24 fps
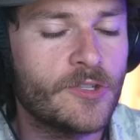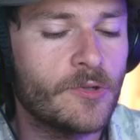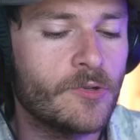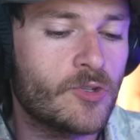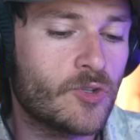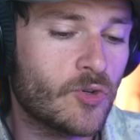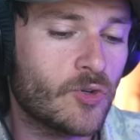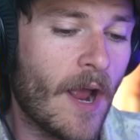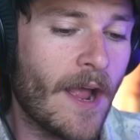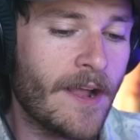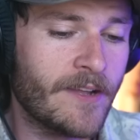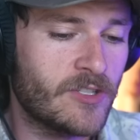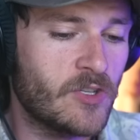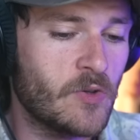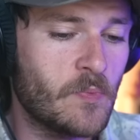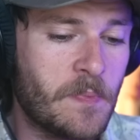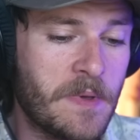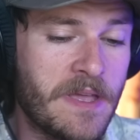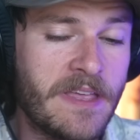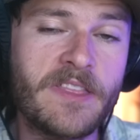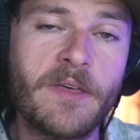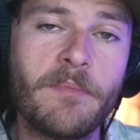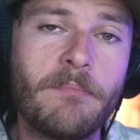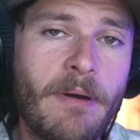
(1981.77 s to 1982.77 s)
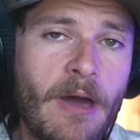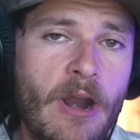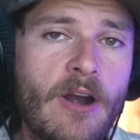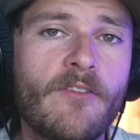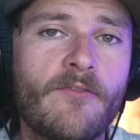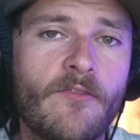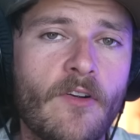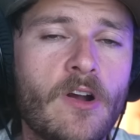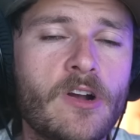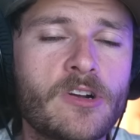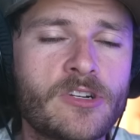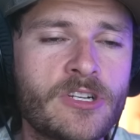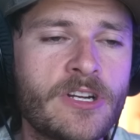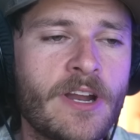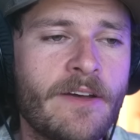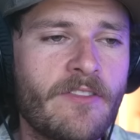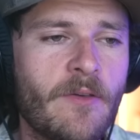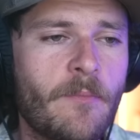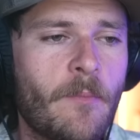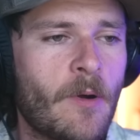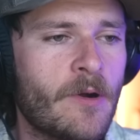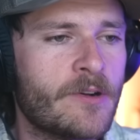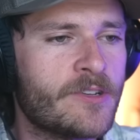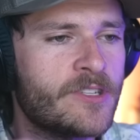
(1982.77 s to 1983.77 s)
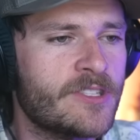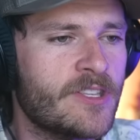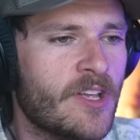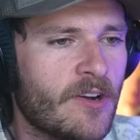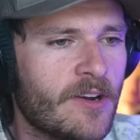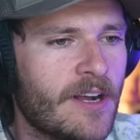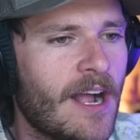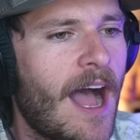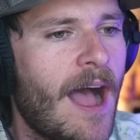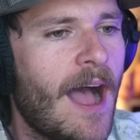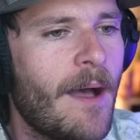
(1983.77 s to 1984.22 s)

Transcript: Also trying to be the better version of the person they're